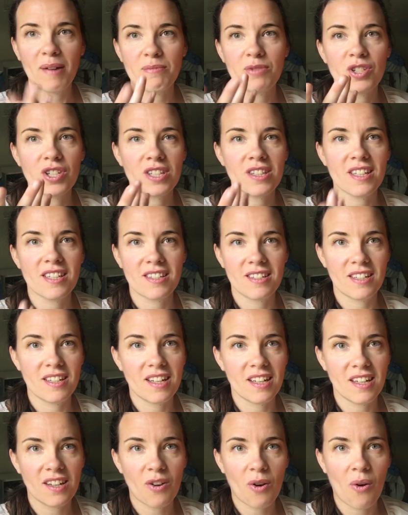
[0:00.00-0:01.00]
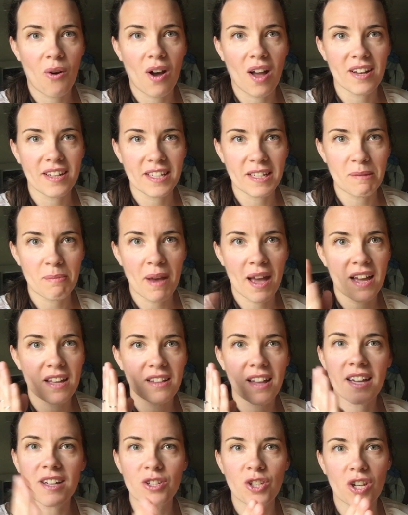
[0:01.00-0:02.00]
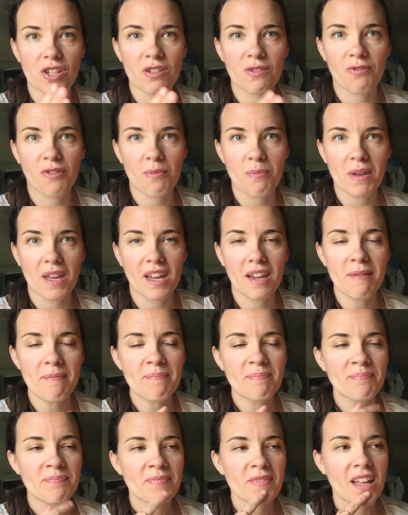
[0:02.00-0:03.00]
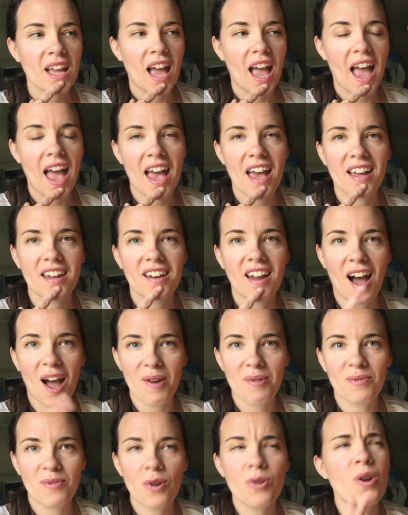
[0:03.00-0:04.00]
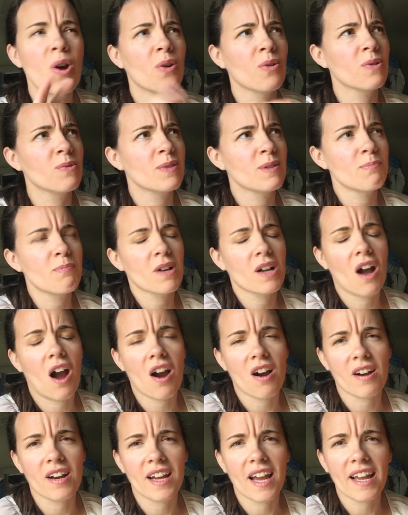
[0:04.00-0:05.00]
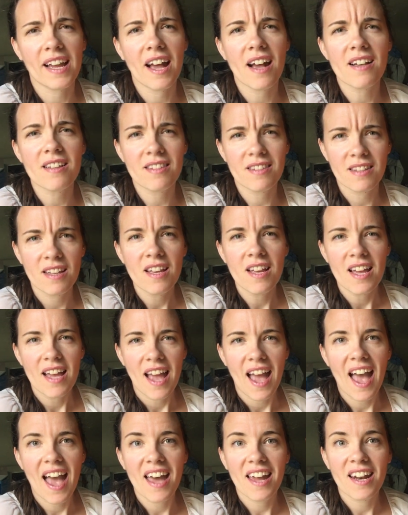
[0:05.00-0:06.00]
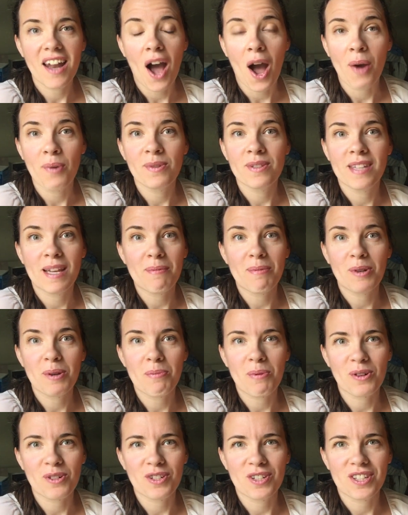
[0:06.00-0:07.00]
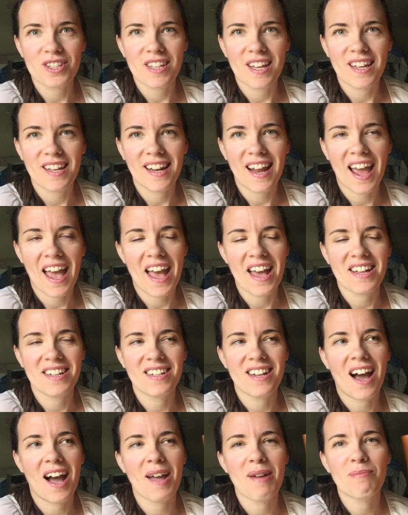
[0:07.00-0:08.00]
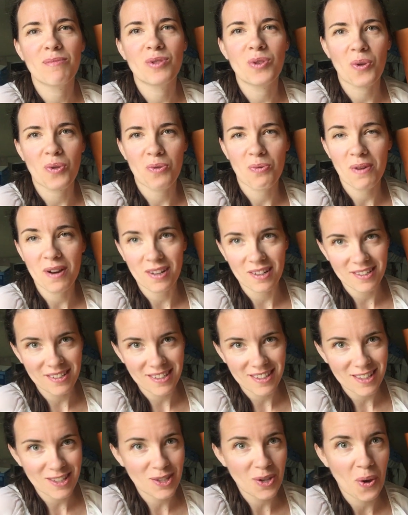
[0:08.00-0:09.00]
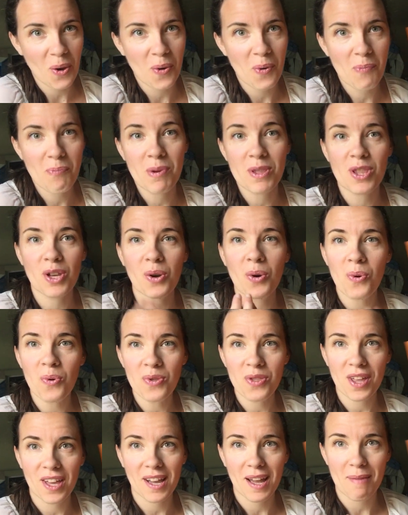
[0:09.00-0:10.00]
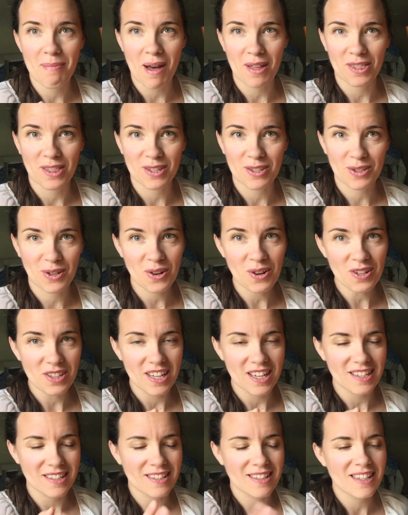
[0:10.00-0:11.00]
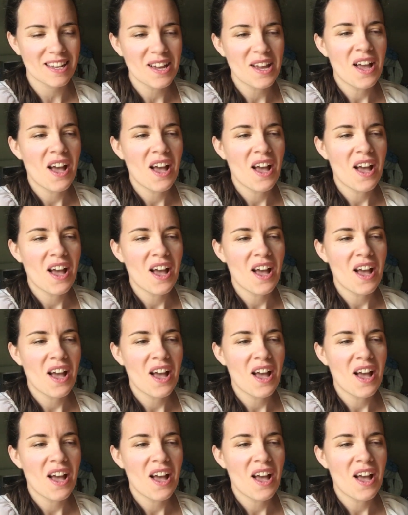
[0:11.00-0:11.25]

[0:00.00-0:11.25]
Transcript: she listed it on eBay, like just for me. And no, it was Macari, I guess. And I was able to purchase it, and I am so thrilled. So, but the cool thing about this girl is,